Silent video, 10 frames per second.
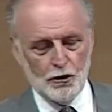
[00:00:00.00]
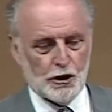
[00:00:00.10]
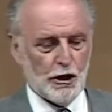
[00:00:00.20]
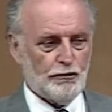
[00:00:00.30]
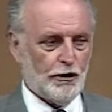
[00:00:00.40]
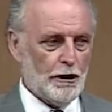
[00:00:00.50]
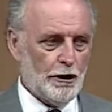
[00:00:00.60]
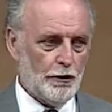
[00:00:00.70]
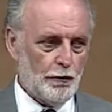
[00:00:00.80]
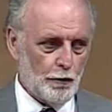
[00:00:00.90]

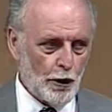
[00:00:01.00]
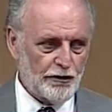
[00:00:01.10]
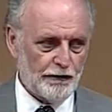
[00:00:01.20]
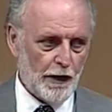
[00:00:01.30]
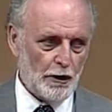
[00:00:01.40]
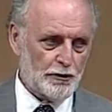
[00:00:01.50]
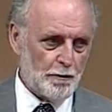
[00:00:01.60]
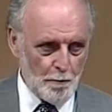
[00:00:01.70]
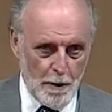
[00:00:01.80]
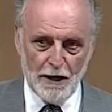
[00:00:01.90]
Churchill and
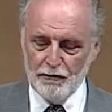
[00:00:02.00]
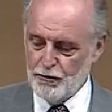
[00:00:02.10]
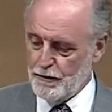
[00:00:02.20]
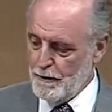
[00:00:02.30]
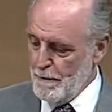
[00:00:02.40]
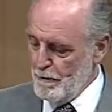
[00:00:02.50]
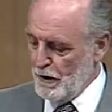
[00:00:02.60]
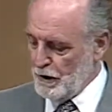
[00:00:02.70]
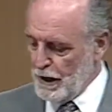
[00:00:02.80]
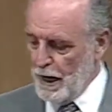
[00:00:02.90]
Roosevelt met
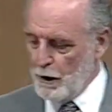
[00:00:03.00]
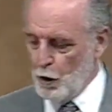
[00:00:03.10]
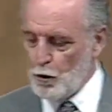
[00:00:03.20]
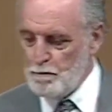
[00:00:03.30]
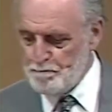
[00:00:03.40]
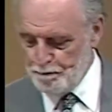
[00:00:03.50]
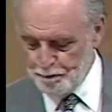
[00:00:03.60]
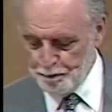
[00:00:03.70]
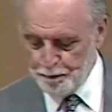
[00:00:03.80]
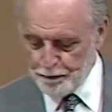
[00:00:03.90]
in Cairo,
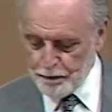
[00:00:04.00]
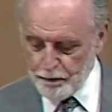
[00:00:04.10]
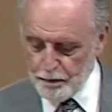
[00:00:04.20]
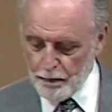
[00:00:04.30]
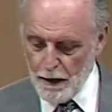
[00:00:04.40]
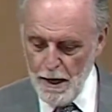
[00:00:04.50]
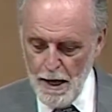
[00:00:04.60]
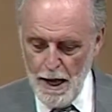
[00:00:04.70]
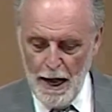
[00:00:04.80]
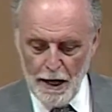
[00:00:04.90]

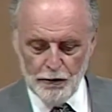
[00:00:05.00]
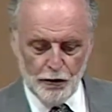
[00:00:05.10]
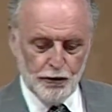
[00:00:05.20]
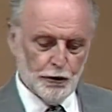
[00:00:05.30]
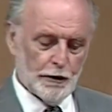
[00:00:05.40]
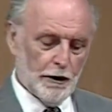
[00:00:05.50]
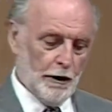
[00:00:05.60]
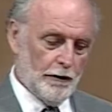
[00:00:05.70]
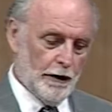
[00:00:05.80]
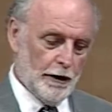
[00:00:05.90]
and
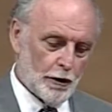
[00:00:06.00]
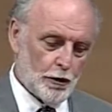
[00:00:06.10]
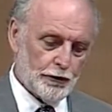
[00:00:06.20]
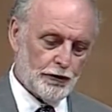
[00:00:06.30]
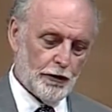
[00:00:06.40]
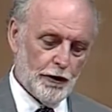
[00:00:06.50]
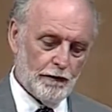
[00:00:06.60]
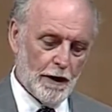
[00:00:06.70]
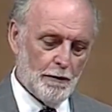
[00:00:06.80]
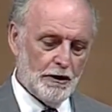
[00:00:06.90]
during the course
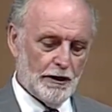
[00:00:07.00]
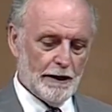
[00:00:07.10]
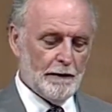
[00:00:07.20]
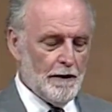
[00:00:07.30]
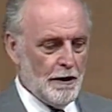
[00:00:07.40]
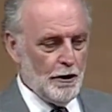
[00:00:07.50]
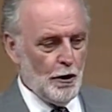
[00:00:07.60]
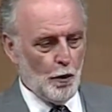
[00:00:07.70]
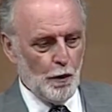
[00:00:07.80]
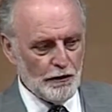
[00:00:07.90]
of their meeting,
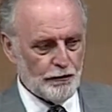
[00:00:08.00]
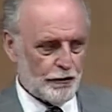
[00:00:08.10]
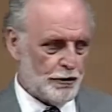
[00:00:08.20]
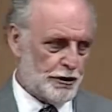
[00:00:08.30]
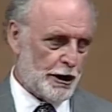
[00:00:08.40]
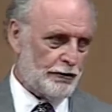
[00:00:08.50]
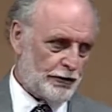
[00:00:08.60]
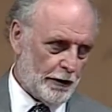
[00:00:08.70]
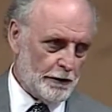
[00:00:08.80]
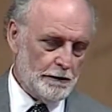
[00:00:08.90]
Winston
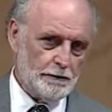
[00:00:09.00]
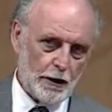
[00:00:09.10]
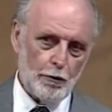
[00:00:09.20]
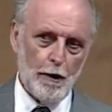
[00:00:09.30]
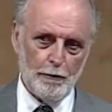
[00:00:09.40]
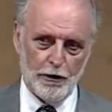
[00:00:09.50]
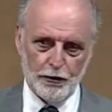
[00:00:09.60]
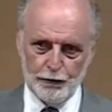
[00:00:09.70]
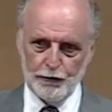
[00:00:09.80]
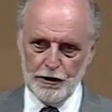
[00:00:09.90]
Churchill, now remember
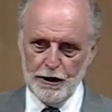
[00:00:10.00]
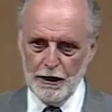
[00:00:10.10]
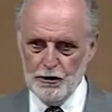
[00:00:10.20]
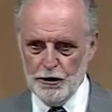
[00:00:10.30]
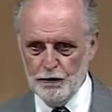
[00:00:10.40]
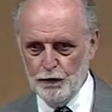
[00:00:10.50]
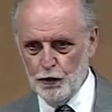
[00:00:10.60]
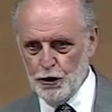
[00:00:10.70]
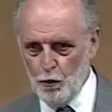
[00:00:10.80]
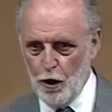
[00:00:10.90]
this was in nineteen
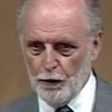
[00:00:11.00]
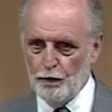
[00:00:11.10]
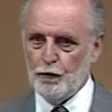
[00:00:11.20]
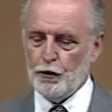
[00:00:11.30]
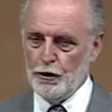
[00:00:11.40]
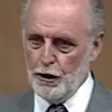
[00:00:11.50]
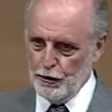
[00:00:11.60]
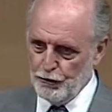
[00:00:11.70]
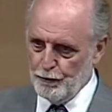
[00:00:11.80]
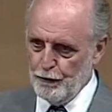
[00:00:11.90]
forty-one, four
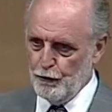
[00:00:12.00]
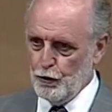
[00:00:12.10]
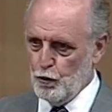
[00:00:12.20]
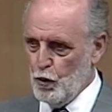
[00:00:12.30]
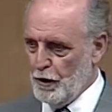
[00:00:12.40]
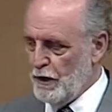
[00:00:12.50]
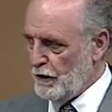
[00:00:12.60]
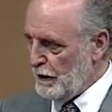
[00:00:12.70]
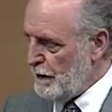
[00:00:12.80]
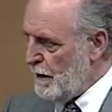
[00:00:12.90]
years before the war
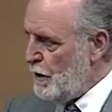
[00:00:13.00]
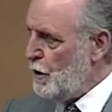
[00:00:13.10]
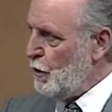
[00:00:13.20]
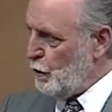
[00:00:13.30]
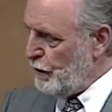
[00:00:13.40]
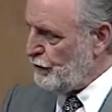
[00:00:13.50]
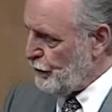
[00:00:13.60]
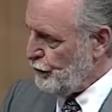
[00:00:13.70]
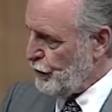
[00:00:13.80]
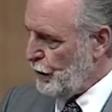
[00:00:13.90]
ended,
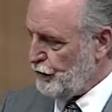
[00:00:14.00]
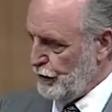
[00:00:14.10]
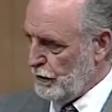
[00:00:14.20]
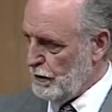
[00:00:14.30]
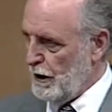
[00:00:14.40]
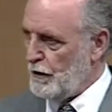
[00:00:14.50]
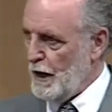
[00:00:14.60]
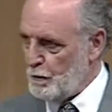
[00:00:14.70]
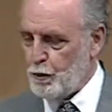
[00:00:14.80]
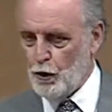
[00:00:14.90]
Winston Churchill at
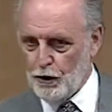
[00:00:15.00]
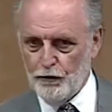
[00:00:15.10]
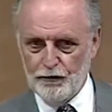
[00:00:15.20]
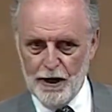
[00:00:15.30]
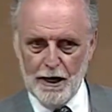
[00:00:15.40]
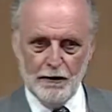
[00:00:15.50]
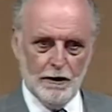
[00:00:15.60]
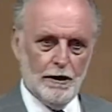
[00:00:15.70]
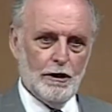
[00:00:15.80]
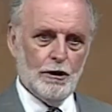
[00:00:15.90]
that point said,